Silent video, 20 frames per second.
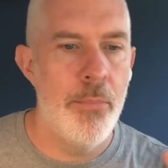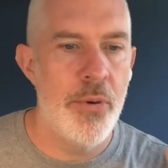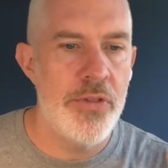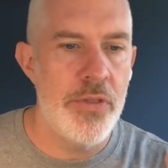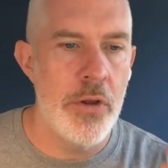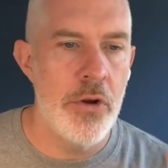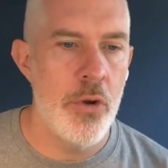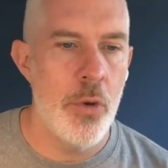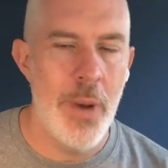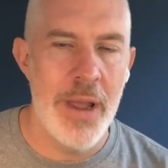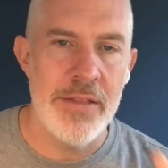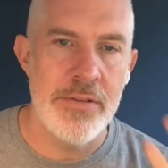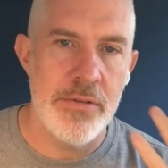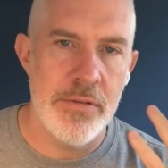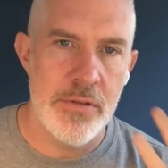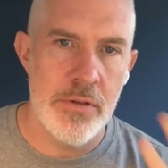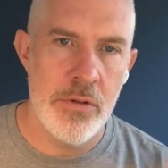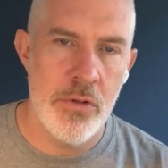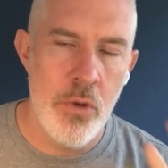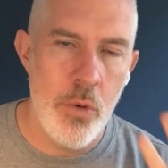But the
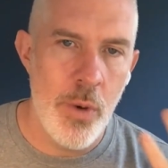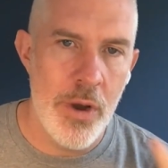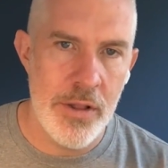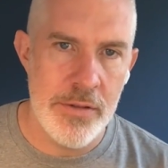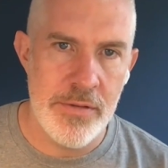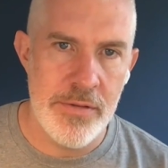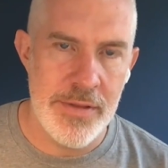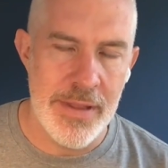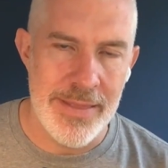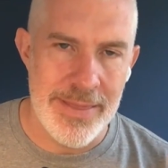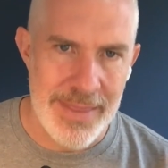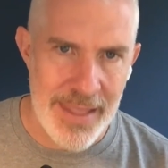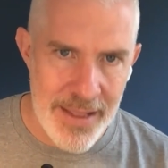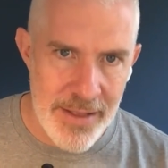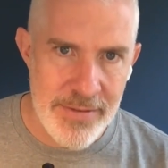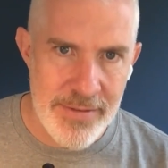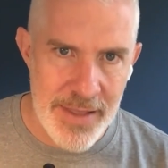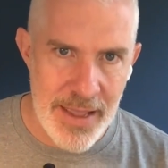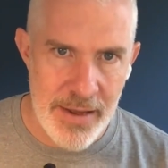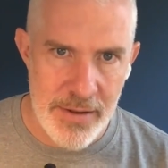nuance that
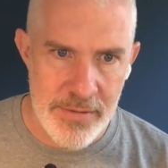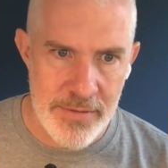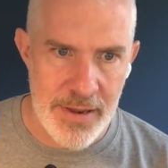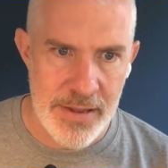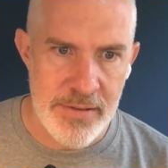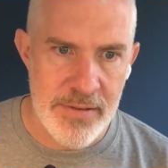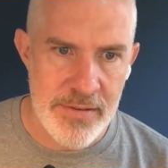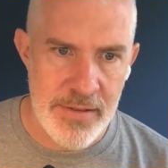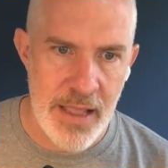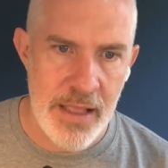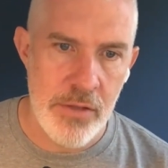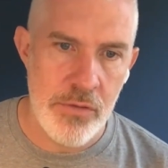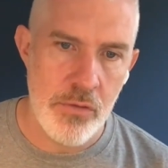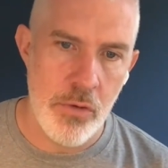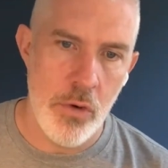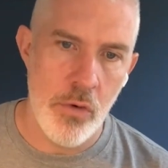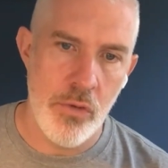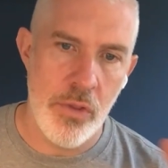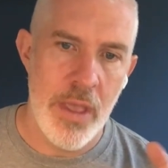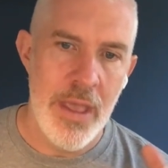they said is that sales
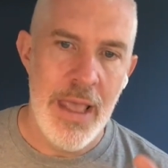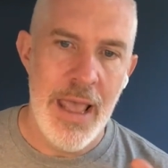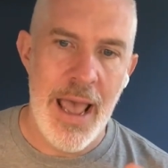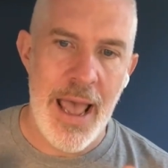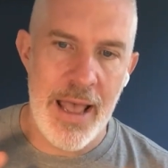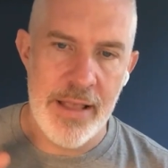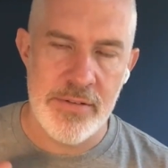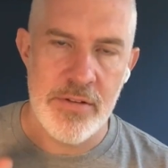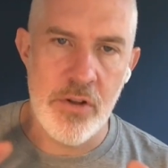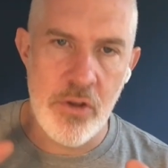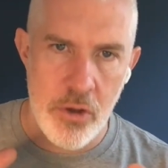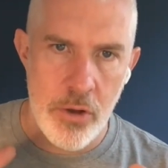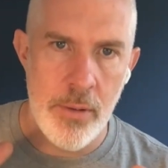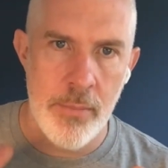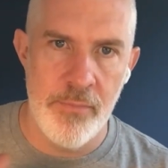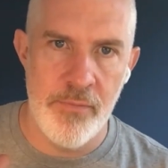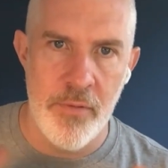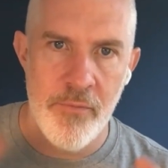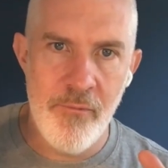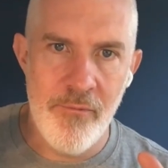growth has to
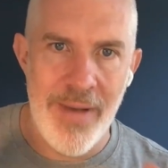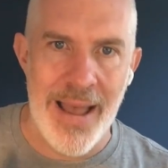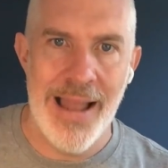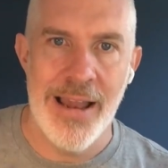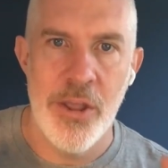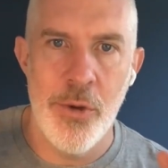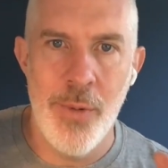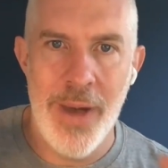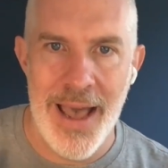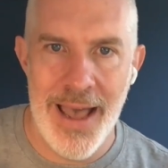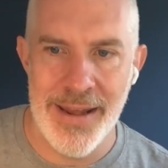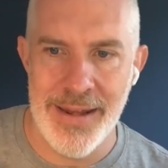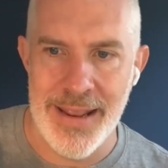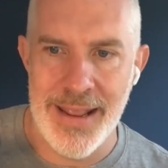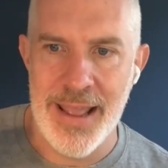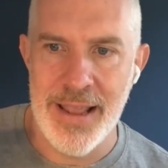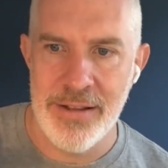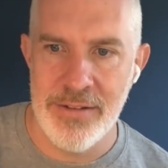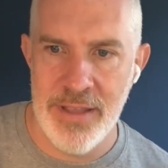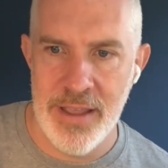come from
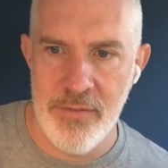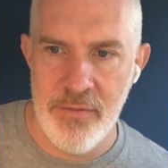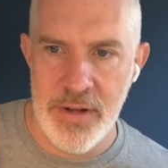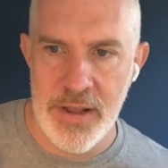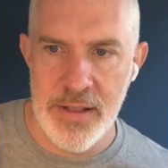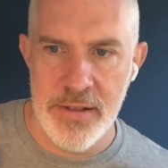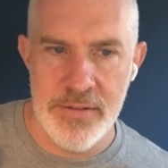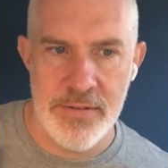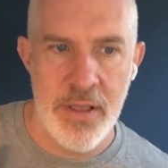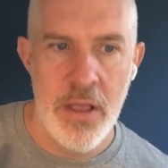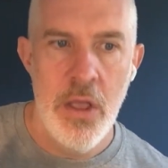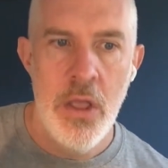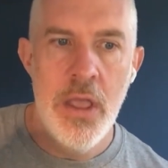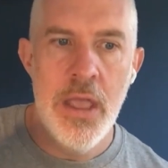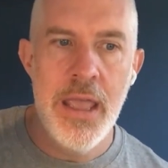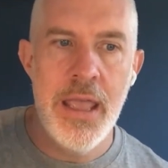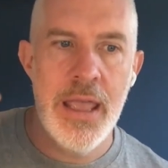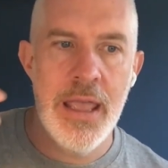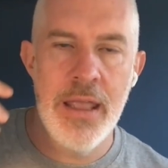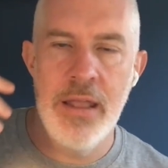value-adding activities,
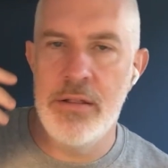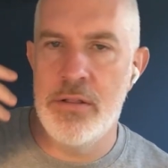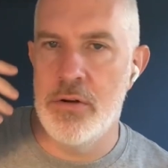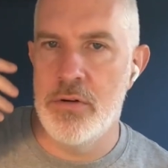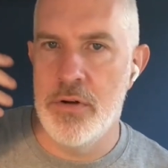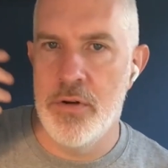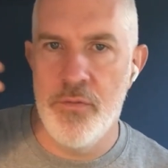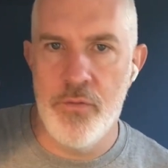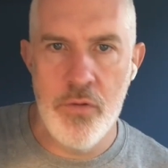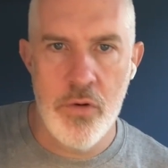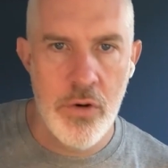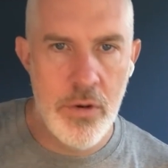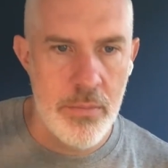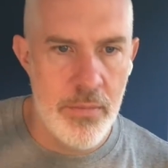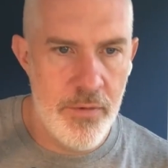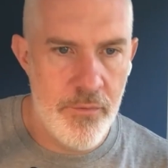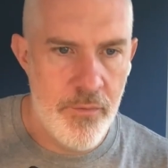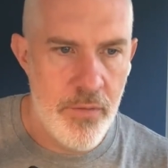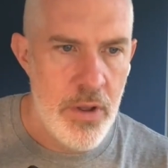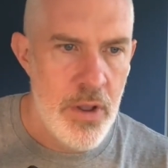either in the
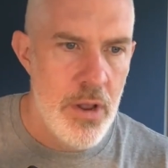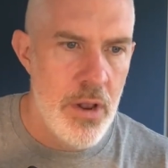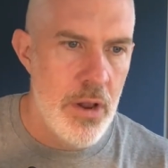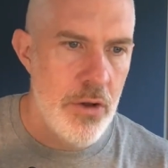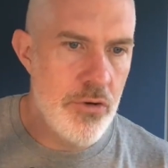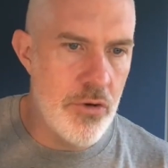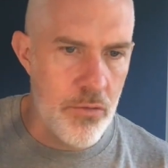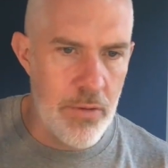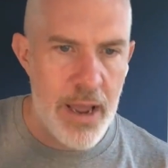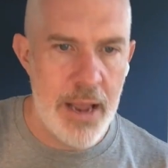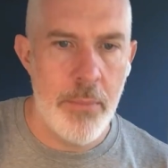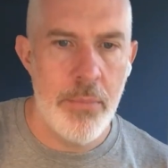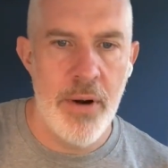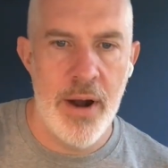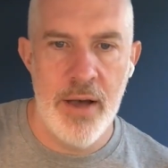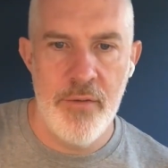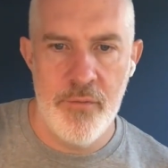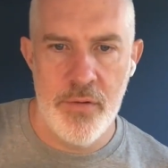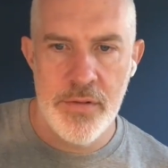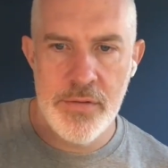form of direct
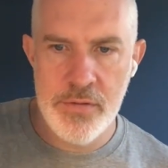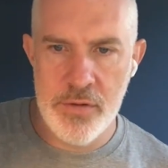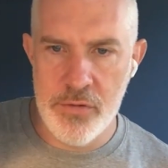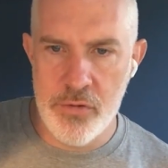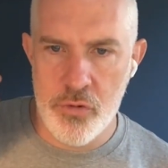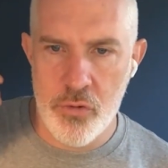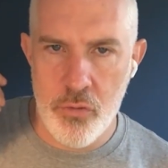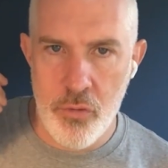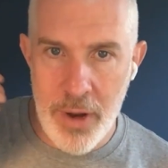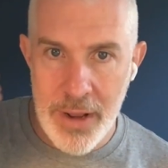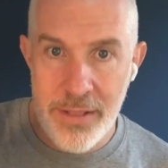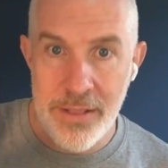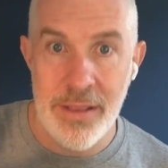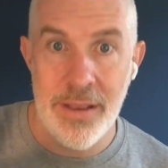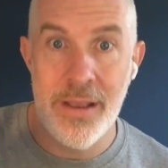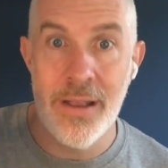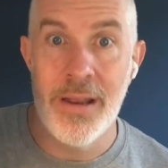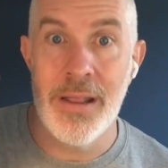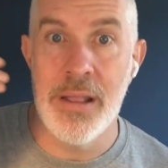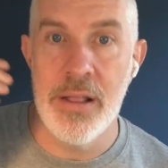profits or
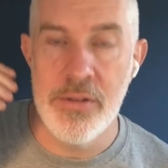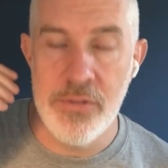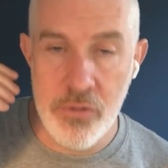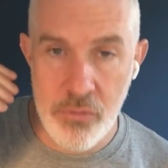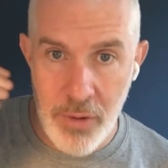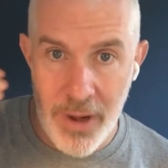strengthening